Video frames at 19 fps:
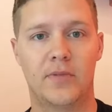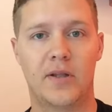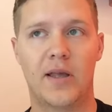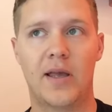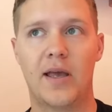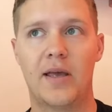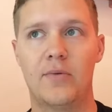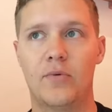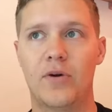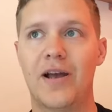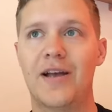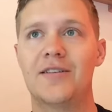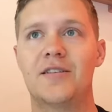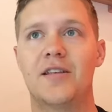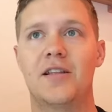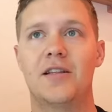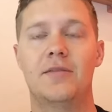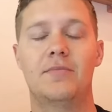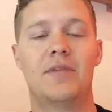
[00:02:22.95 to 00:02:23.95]
Okay, we're
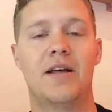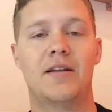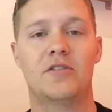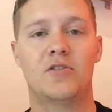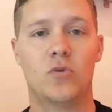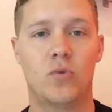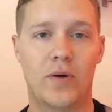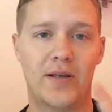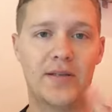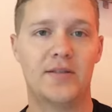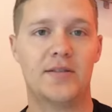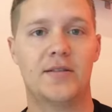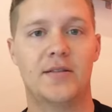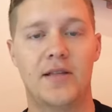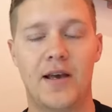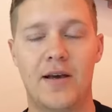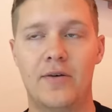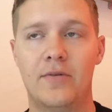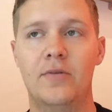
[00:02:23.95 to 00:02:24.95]
asking them that twice
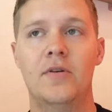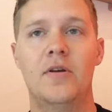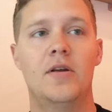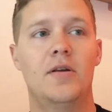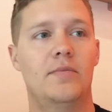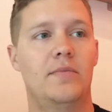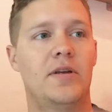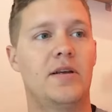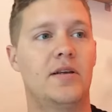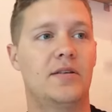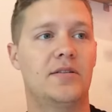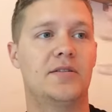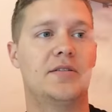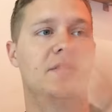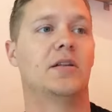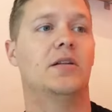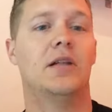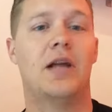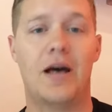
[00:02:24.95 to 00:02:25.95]
now
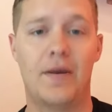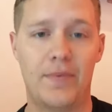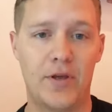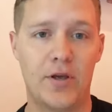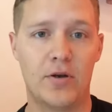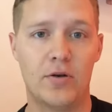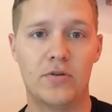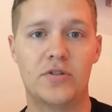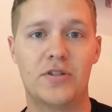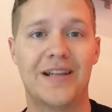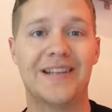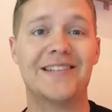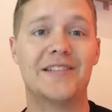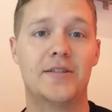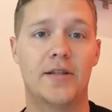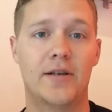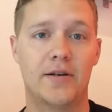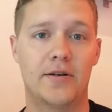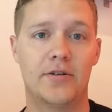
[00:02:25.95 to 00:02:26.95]
because the lobby host,
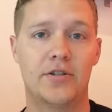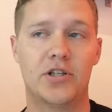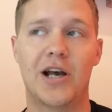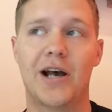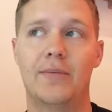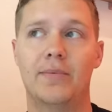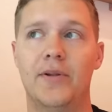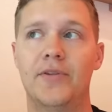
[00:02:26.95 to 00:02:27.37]
that's their job.